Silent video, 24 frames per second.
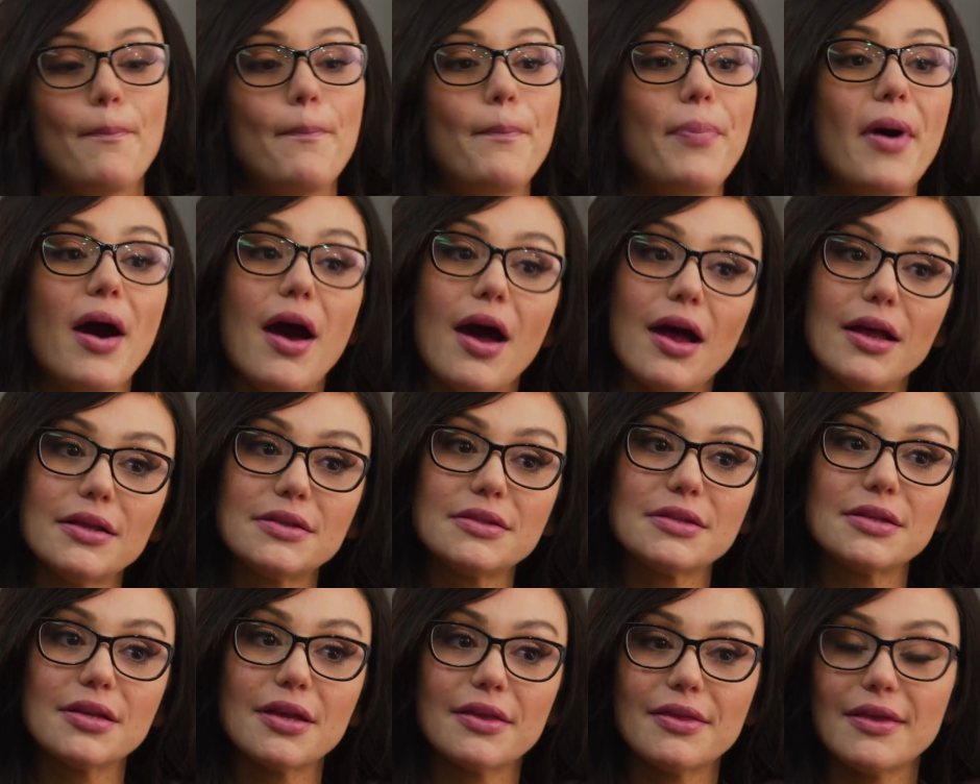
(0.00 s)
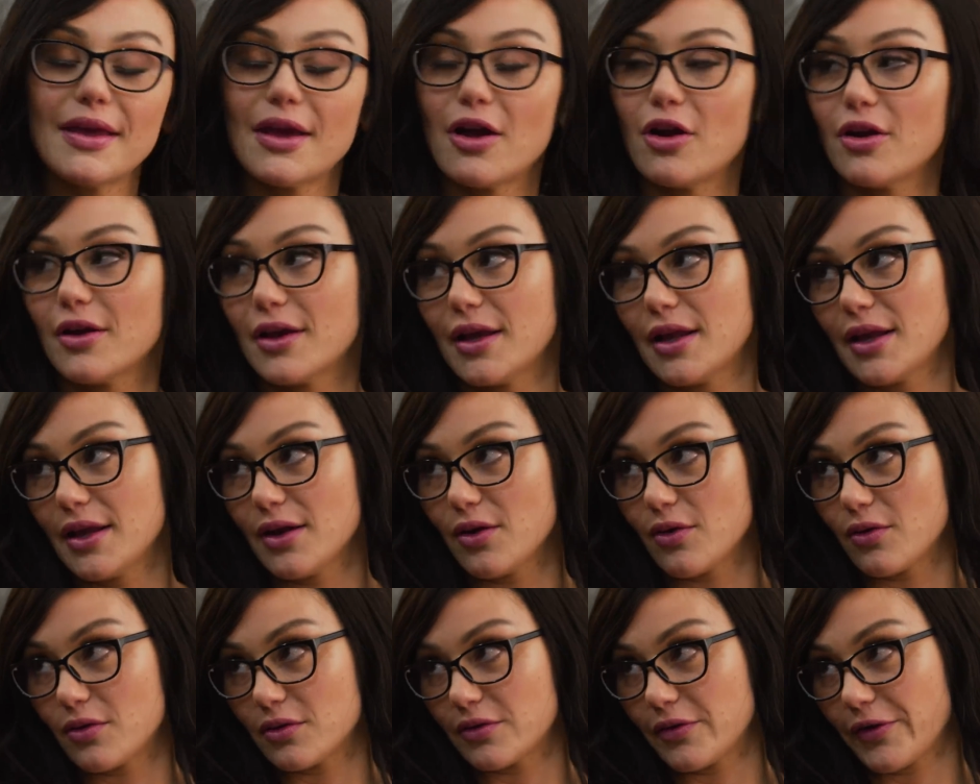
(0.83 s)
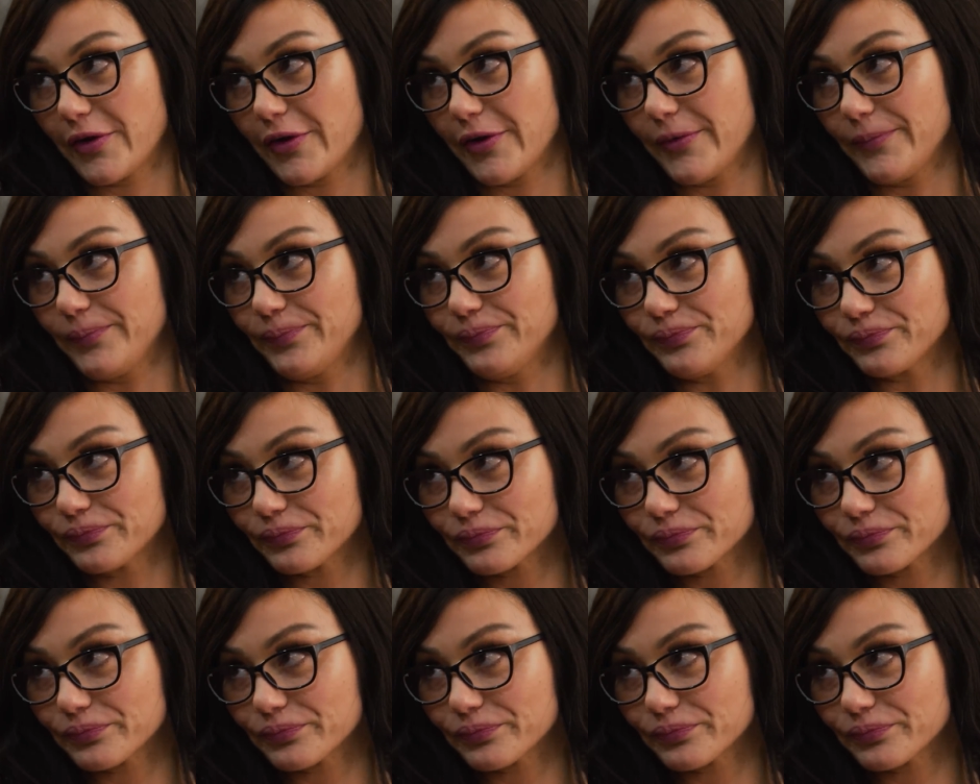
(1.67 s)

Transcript: but they are getting older.